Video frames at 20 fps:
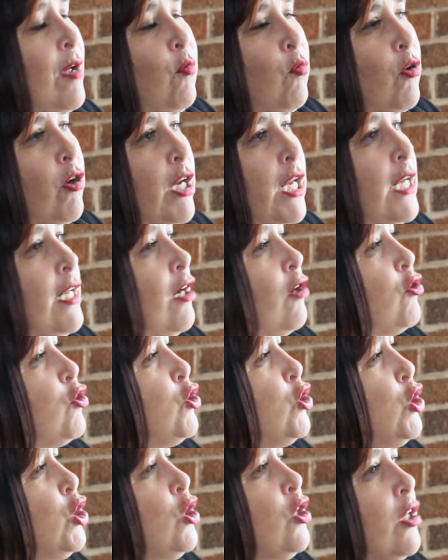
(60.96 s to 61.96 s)
networking are
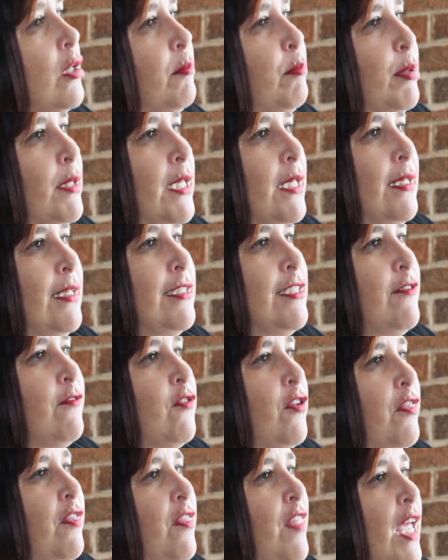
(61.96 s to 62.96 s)
two completely
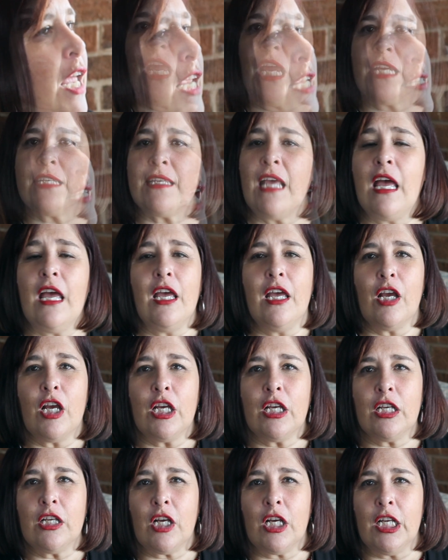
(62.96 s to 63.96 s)
different things.
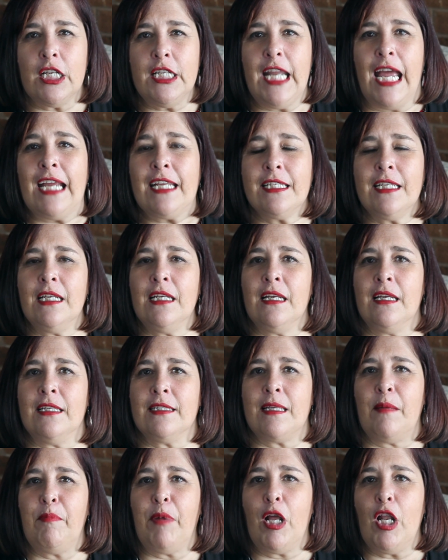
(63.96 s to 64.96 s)
Connecting
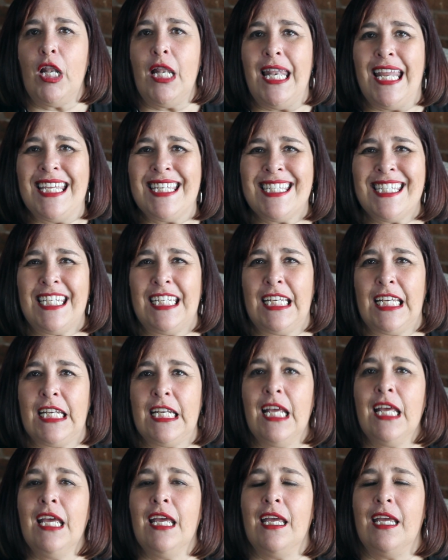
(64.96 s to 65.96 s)
is about
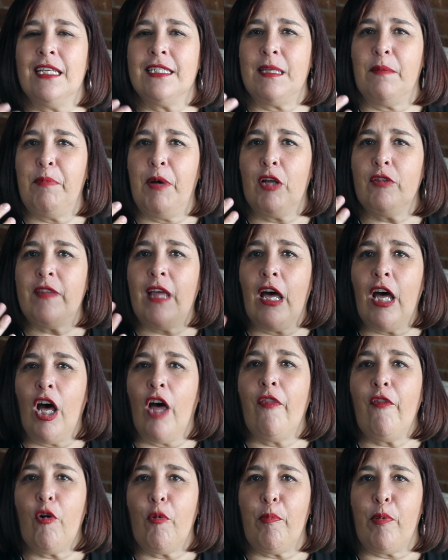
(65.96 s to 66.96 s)
listening. It's about the
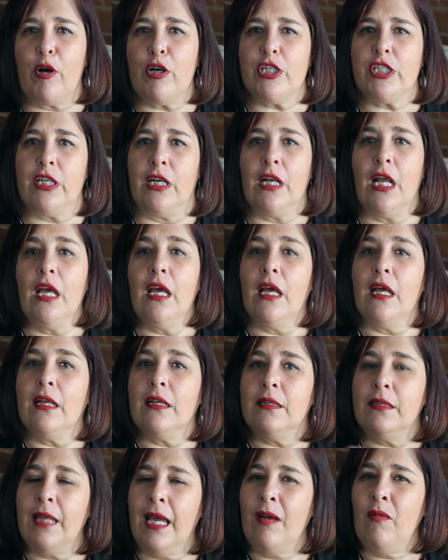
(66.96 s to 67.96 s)
other person.
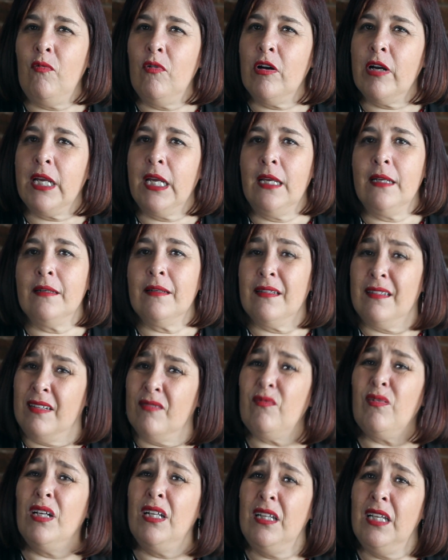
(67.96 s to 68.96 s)
Networking,
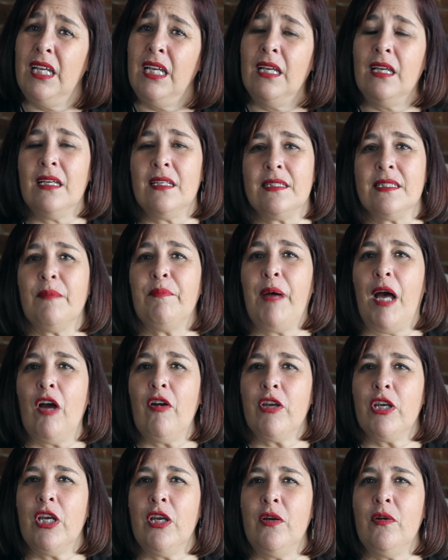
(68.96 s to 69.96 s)
really, it's
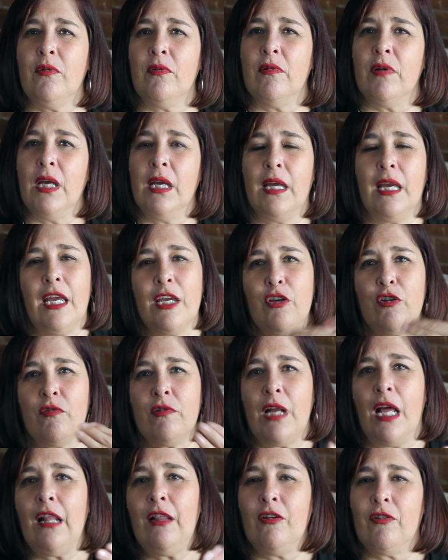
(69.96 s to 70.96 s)
about you, and you're
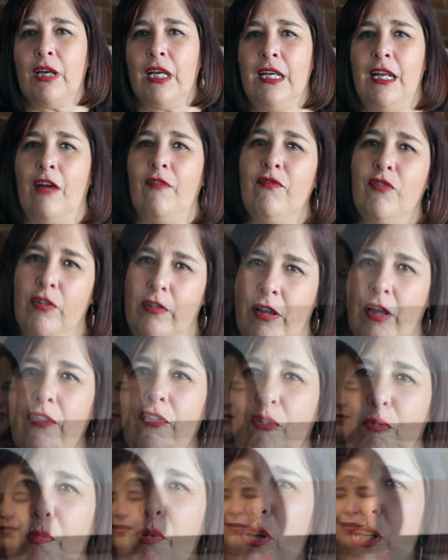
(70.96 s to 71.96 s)
not looking out for the
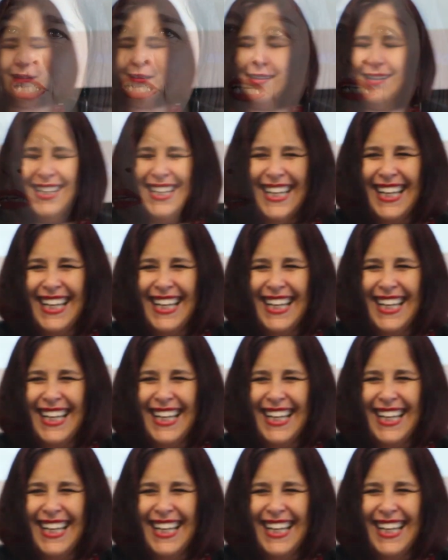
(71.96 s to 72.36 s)
other person.